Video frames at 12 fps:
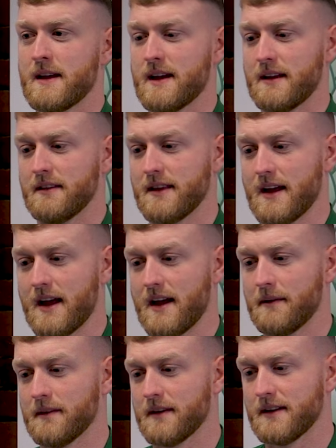and
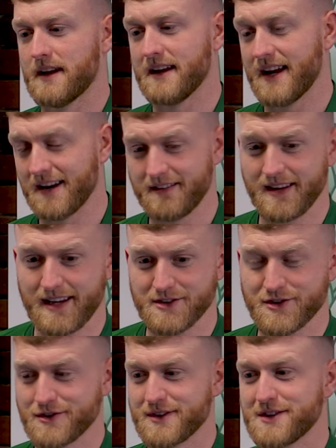then I needed knee
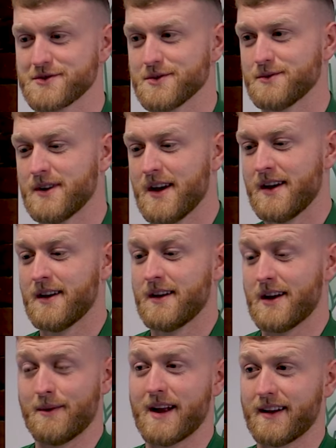surgery, so
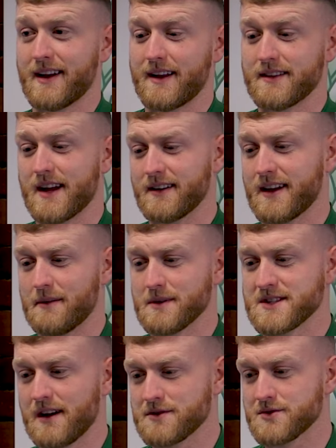I went and got that and got
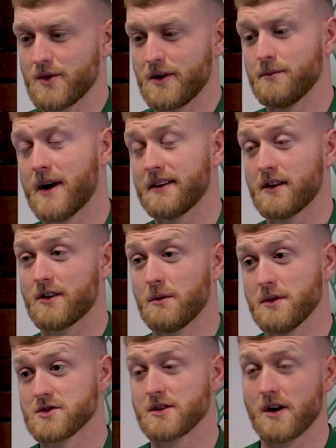myself sorted and went to
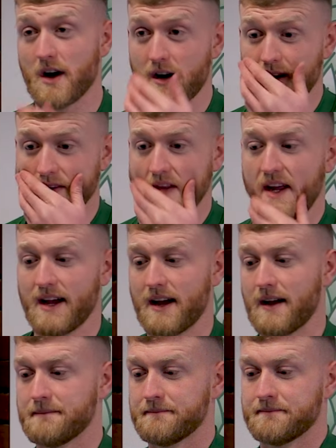Cumberland Star, and
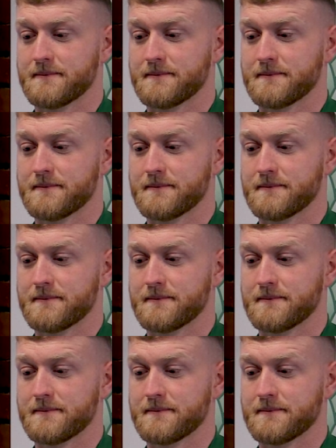I've